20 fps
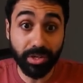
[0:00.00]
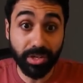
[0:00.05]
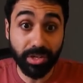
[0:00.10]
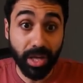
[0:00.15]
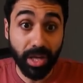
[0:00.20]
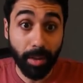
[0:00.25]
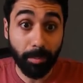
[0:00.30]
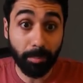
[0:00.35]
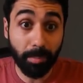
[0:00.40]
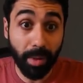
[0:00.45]

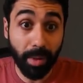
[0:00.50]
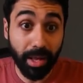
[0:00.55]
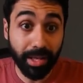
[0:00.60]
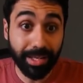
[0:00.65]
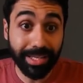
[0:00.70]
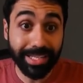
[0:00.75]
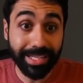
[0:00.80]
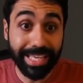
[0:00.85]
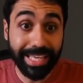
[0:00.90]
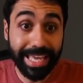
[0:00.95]

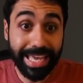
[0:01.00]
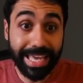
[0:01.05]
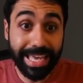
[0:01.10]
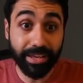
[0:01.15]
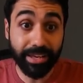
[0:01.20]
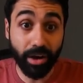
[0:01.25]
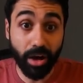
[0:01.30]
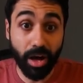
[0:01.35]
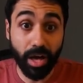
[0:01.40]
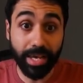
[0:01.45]
bulk AI
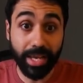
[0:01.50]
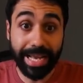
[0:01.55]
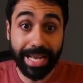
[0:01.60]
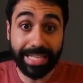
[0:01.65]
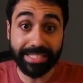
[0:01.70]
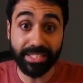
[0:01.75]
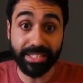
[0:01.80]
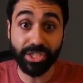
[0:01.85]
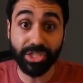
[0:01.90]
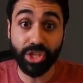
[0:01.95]

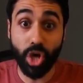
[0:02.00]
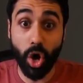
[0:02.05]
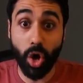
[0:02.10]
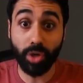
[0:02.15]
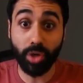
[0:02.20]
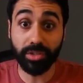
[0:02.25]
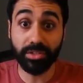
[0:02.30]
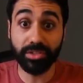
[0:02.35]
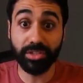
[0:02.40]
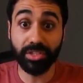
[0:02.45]
SEO
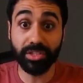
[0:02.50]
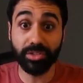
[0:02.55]
auditor